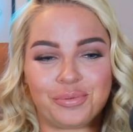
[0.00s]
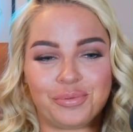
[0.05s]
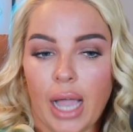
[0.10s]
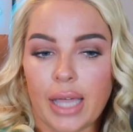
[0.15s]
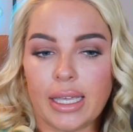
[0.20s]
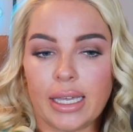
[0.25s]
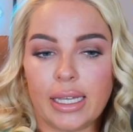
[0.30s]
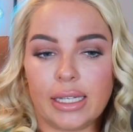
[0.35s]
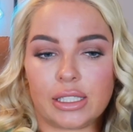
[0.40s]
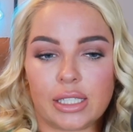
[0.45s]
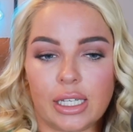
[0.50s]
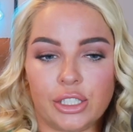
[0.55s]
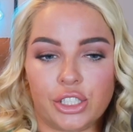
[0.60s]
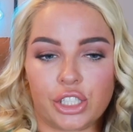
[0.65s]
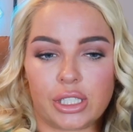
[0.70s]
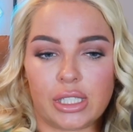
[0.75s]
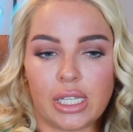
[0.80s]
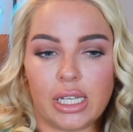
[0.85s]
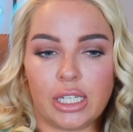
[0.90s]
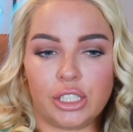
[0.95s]
I think it's
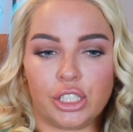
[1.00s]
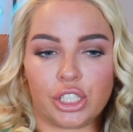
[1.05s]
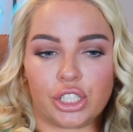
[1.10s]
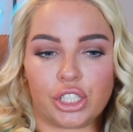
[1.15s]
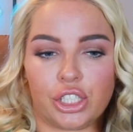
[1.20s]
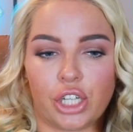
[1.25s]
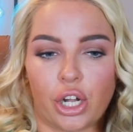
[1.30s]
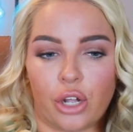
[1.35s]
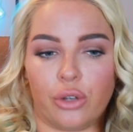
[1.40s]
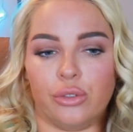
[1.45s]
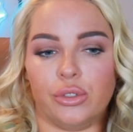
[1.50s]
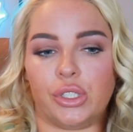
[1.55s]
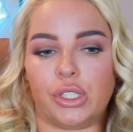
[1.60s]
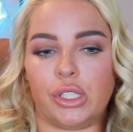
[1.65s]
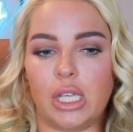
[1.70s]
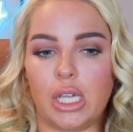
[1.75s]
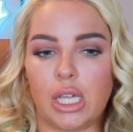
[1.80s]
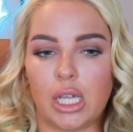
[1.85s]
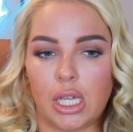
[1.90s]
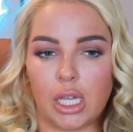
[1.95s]
interesting and just shows
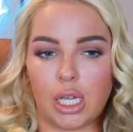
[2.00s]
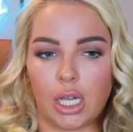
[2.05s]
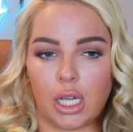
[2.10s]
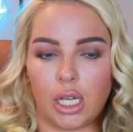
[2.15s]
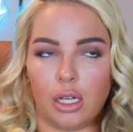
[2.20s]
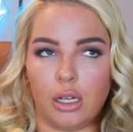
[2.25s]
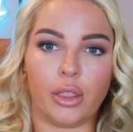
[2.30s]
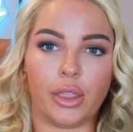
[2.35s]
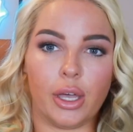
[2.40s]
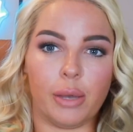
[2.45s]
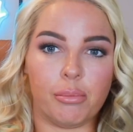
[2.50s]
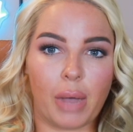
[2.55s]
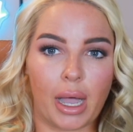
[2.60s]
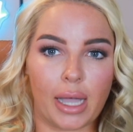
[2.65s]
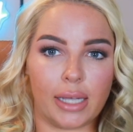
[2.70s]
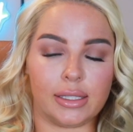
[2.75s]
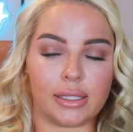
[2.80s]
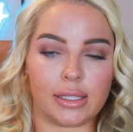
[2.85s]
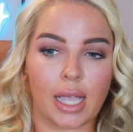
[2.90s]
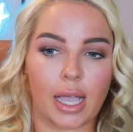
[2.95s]
the
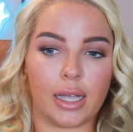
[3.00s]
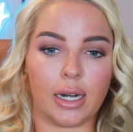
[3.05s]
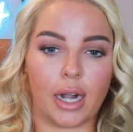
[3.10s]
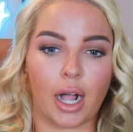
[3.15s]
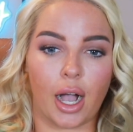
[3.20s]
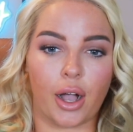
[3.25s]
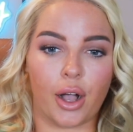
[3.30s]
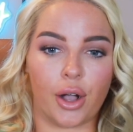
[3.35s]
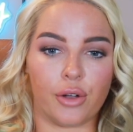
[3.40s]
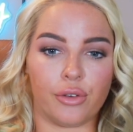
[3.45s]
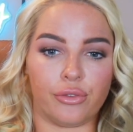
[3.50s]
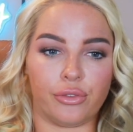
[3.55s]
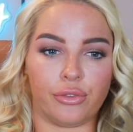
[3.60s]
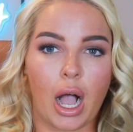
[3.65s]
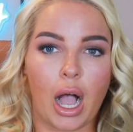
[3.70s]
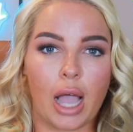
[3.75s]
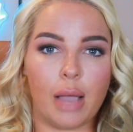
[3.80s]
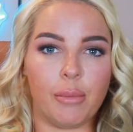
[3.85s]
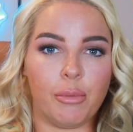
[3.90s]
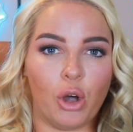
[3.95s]
mindset of
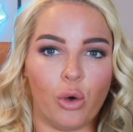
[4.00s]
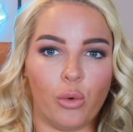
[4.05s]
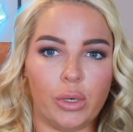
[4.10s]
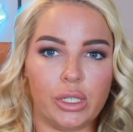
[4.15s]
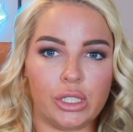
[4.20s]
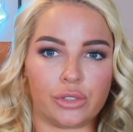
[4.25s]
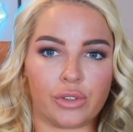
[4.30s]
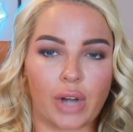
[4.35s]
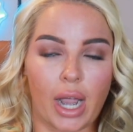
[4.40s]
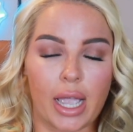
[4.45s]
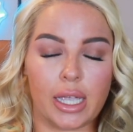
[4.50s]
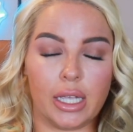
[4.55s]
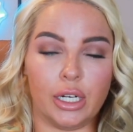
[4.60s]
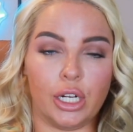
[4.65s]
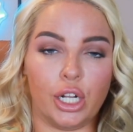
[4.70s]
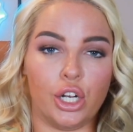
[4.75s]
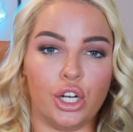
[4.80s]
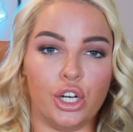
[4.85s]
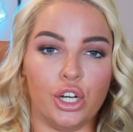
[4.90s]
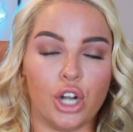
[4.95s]
I'm always right.
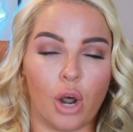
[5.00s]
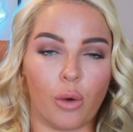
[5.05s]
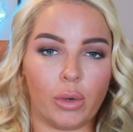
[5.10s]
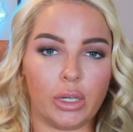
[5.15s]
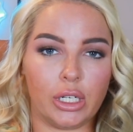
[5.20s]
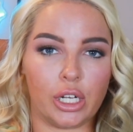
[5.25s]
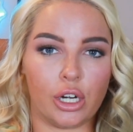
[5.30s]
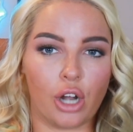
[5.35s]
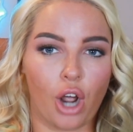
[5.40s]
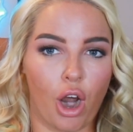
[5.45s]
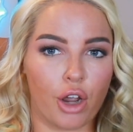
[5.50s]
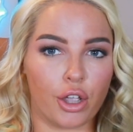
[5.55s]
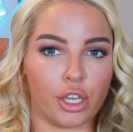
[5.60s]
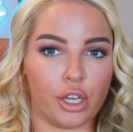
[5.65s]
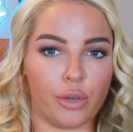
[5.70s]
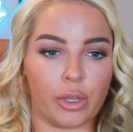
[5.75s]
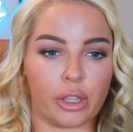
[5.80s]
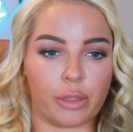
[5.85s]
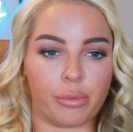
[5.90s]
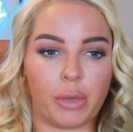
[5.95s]
No one can
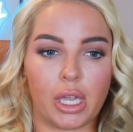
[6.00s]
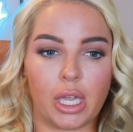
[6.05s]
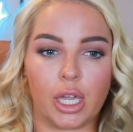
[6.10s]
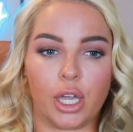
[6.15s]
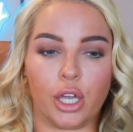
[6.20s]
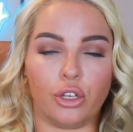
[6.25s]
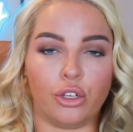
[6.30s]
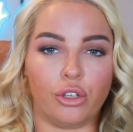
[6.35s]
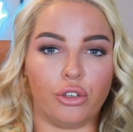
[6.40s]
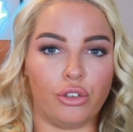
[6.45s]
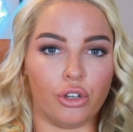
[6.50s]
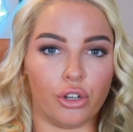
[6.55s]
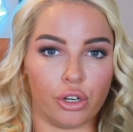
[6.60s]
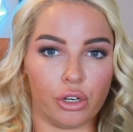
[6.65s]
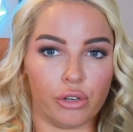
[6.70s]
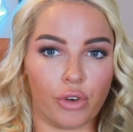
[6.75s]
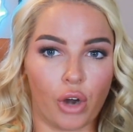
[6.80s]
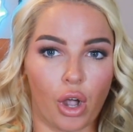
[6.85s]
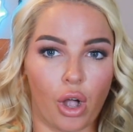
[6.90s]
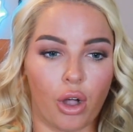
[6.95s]
argue with me.
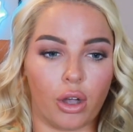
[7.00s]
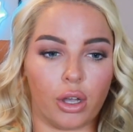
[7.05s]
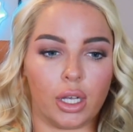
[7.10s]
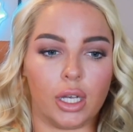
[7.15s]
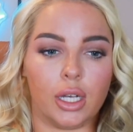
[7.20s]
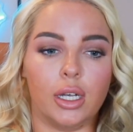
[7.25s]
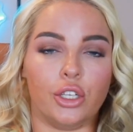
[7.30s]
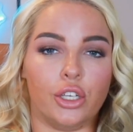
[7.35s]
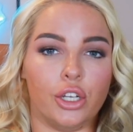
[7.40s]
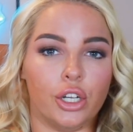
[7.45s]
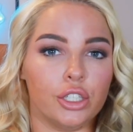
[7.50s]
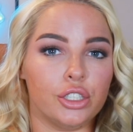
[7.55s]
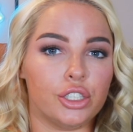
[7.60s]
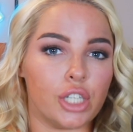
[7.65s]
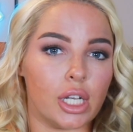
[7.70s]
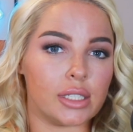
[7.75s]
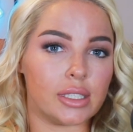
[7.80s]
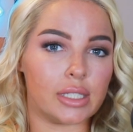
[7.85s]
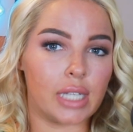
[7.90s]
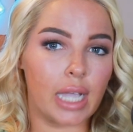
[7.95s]
You're wrong. You're
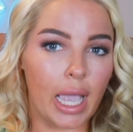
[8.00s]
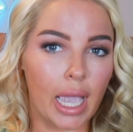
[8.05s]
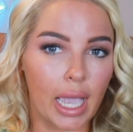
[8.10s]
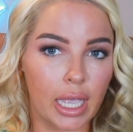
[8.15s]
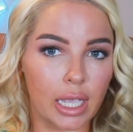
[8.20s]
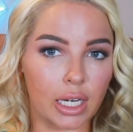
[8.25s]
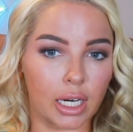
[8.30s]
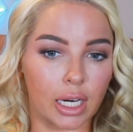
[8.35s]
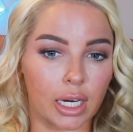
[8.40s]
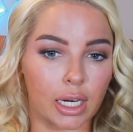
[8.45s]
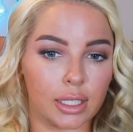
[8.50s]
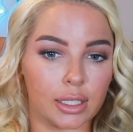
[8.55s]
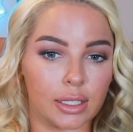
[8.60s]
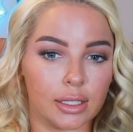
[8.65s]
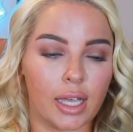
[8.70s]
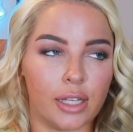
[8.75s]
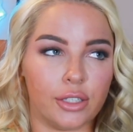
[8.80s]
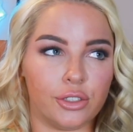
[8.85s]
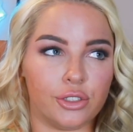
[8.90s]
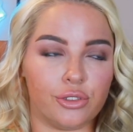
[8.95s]
just a hater.
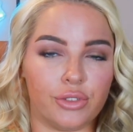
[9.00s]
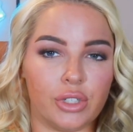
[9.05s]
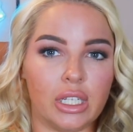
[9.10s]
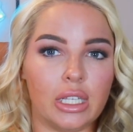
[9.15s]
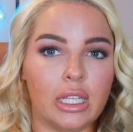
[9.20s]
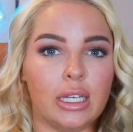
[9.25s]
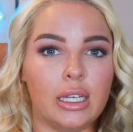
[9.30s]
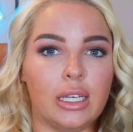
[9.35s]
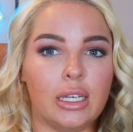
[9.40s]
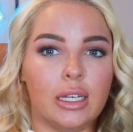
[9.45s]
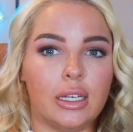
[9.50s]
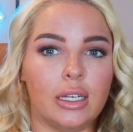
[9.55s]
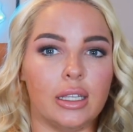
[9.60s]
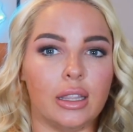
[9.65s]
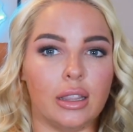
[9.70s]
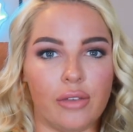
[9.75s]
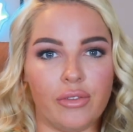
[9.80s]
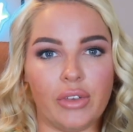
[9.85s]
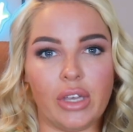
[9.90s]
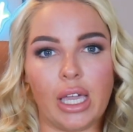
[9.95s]
And really
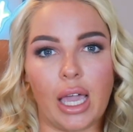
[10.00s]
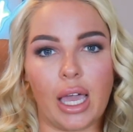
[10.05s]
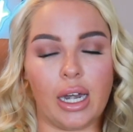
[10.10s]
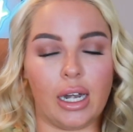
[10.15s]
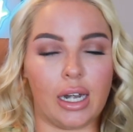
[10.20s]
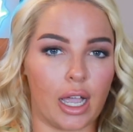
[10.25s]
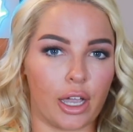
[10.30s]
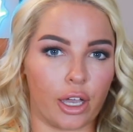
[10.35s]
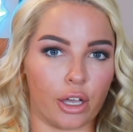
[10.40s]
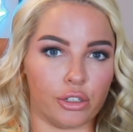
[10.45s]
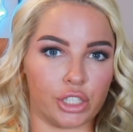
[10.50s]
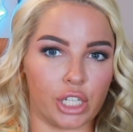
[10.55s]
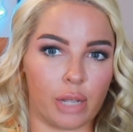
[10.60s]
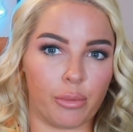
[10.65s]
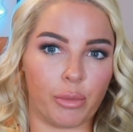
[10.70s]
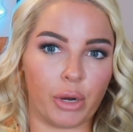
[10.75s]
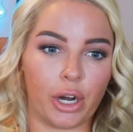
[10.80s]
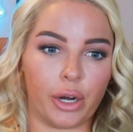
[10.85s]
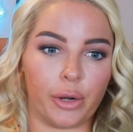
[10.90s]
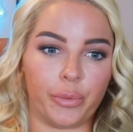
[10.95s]
living in an echo
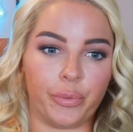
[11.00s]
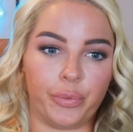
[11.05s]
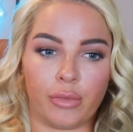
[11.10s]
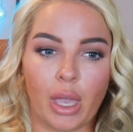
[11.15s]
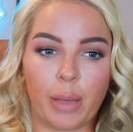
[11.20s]
chamber.